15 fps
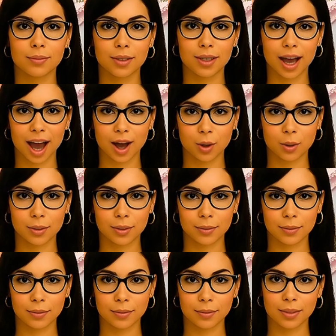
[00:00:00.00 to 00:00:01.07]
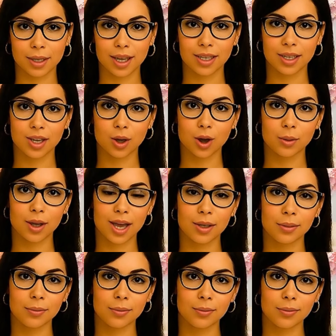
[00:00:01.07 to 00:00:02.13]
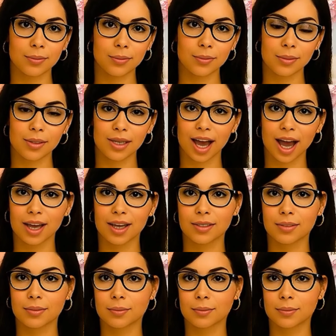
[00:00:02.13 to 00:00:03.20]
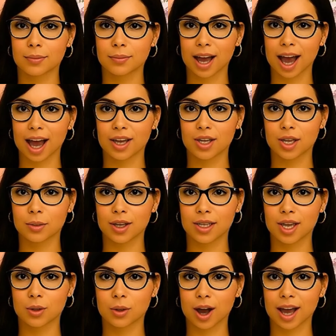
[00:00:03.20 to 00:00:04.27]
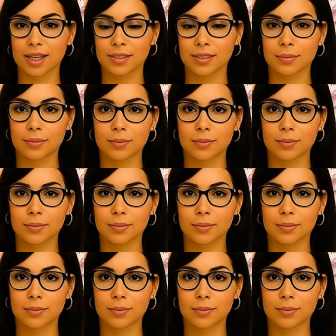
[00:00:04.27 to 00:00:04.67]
Now, this story that I just read to you guys,